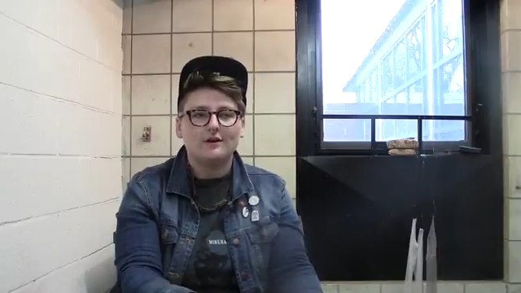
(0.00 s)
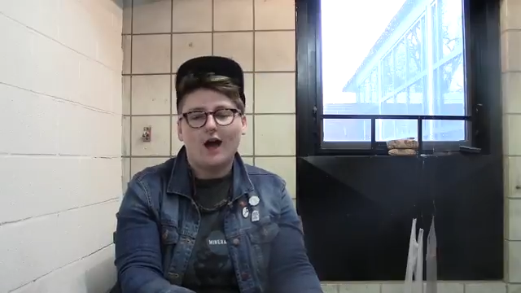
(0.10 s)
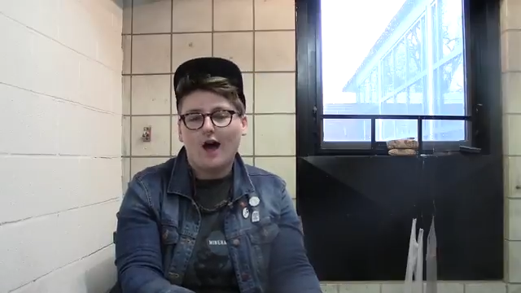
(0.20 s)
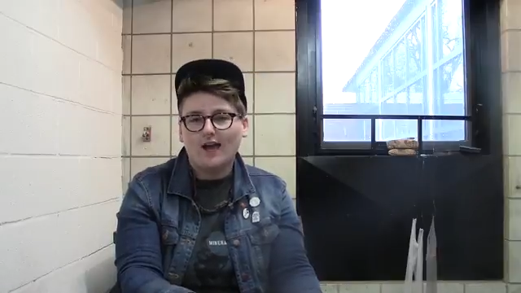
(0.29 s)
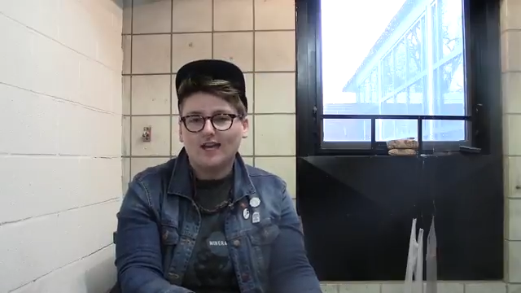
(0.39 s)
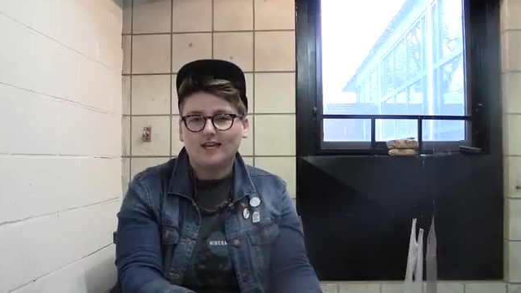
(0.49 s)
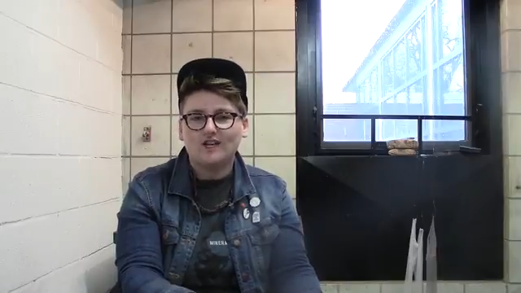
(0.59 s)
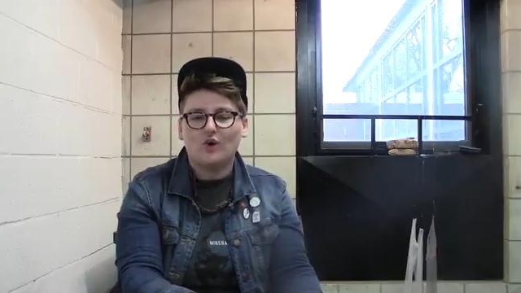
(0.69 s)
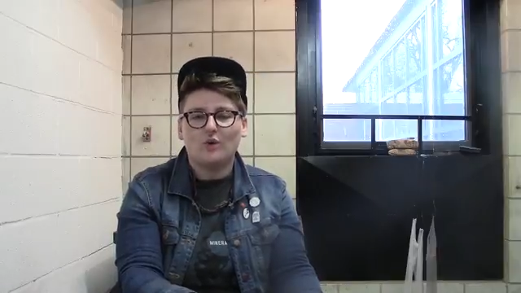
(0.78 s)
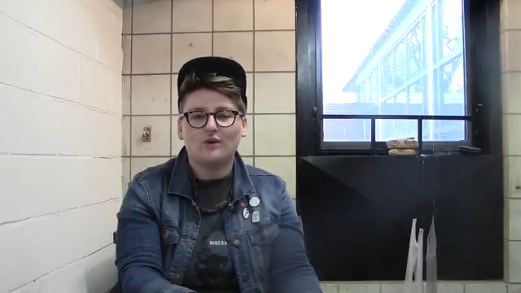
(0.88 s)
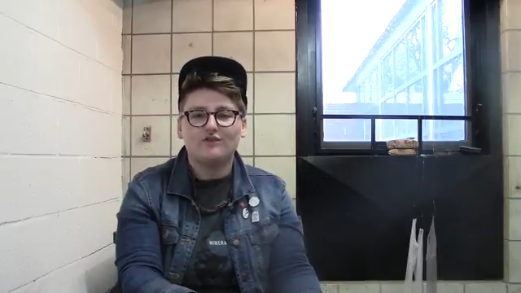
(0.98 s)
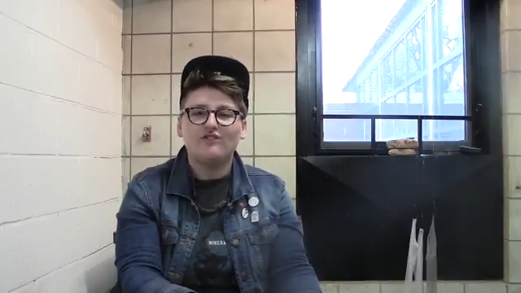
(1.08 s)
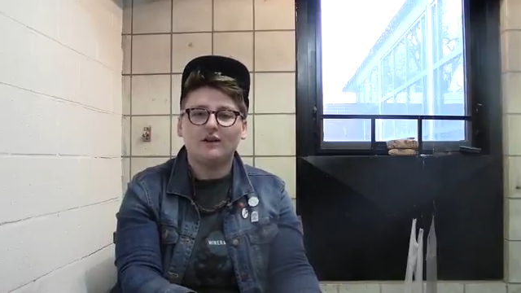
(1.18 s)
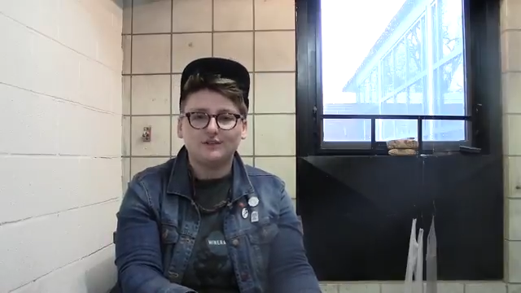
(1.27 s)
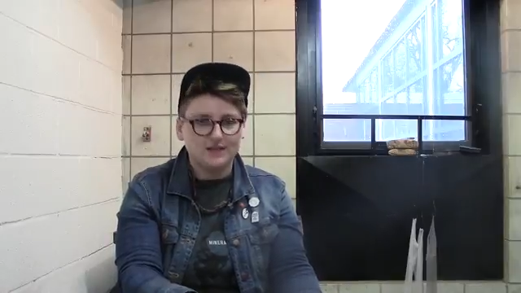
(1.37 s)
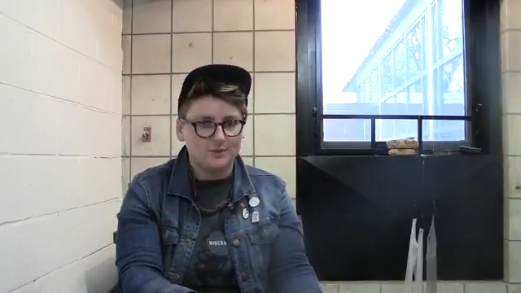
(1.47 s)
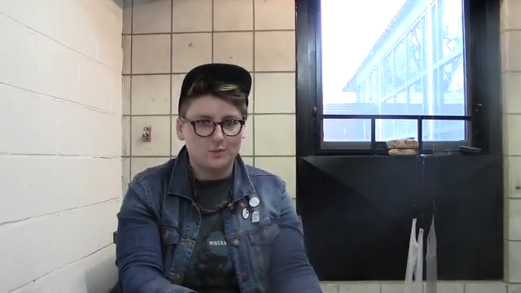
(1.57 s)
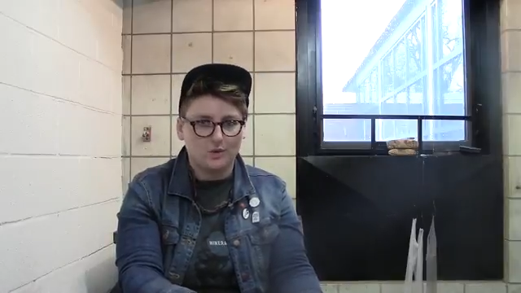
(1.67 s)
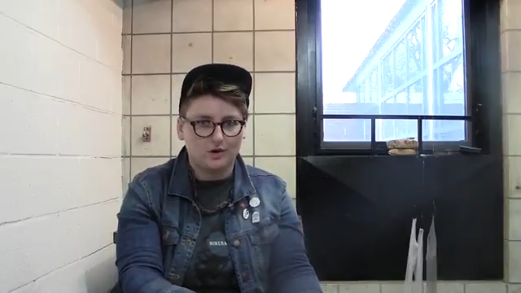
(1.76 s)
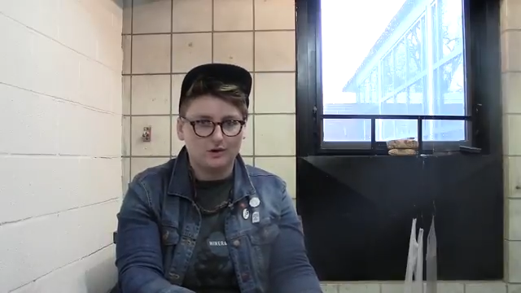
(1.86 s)
cotton or
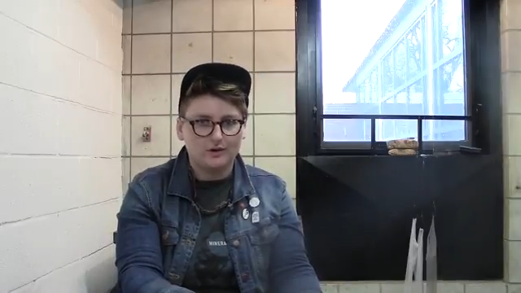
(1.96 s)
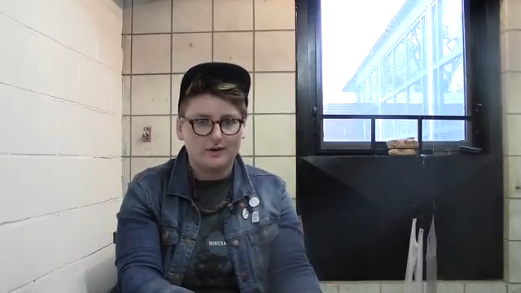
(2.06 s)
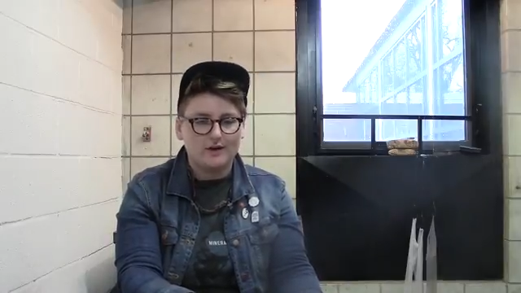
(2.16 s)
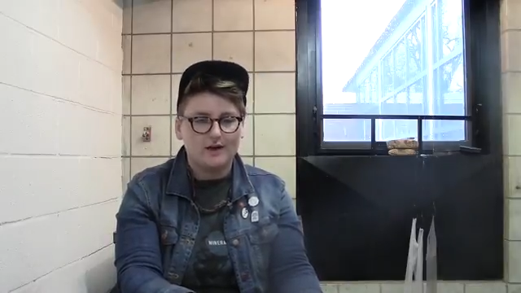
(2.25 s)
felting wool.